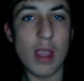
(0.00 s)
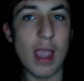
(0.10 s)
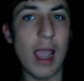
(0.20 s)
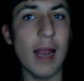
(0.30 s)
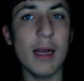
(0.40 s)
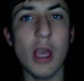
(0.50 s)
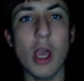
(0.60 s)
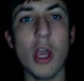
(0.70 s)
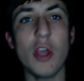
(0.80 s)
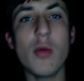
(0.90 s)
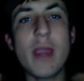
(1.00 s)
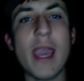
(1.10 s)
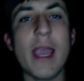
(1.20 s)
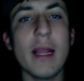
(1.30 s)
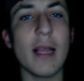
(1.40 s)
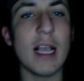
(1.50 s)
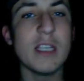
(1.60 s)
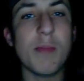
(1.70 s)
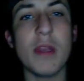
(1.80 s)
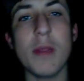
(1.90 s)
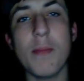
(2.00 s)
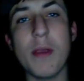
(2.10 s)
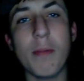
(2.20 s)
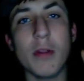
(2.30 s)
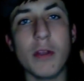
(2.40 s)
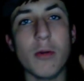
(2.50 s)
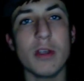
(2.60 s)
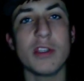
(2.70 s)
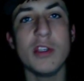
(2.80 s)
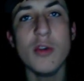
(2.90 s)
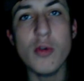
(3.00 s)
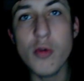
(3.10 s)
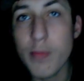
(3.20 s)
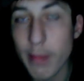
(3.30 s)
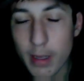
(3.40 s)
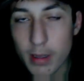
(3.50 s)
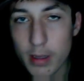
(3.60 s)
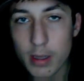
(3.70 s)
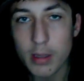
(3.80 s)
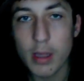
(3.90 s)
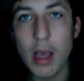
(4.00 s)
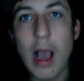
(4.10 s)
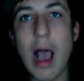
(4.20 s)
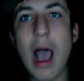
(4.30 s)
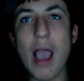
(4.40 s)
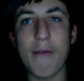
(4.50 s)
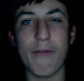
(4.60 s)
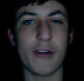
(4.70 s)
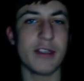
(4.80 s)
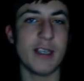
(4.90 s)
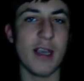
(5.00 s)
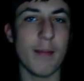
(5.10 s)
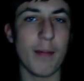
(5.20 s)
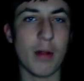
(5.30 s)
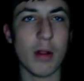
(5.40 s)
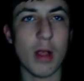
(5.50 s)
And you can't, as many people do, assume I, for example,